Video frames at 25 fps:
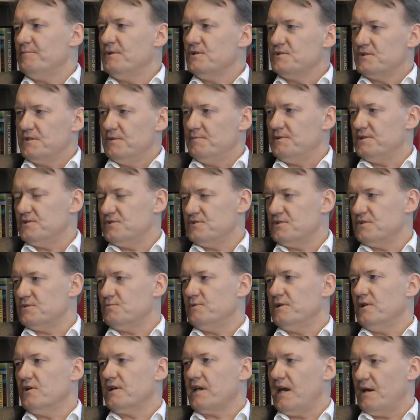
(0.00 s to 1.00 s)
most of the businesses
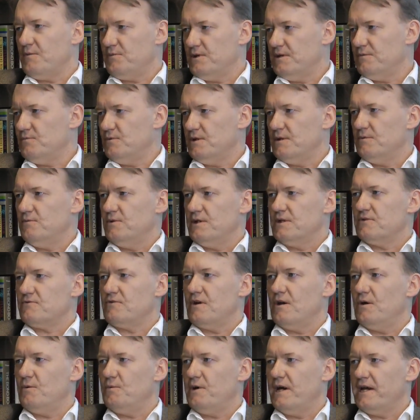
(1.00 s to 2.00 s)
we look at, we
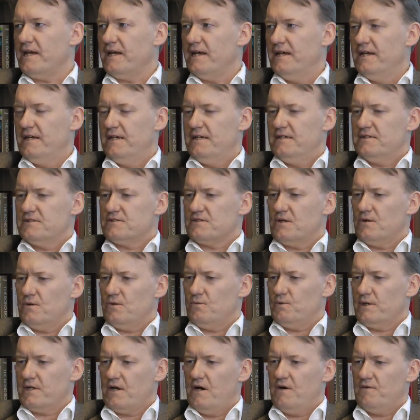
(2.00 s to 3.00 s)
throw away, so
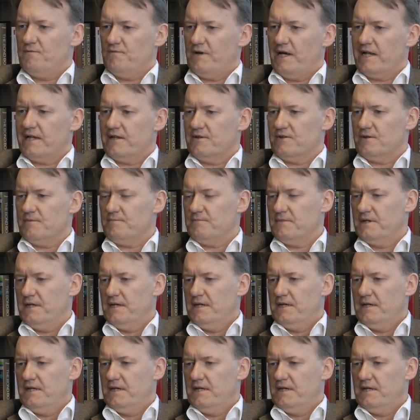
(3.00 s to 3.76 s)
we can't value them.